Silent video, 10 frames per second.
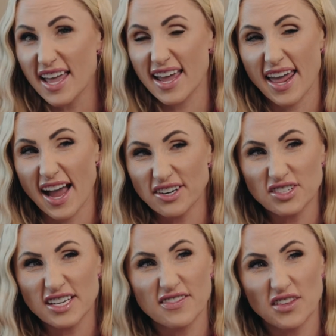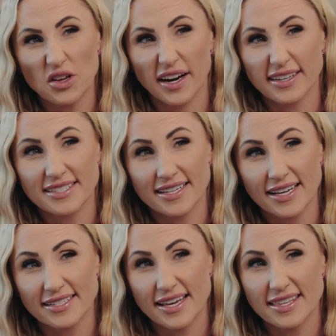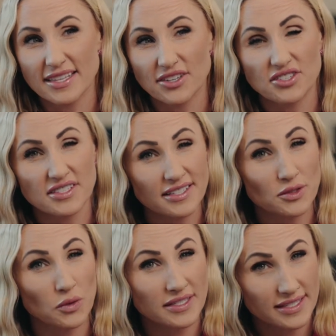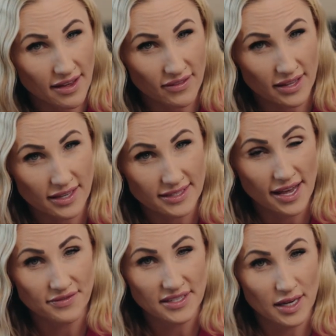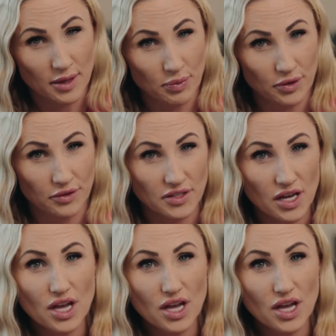and actually in the United States, I think there's 6 or 7 that's FDA approved.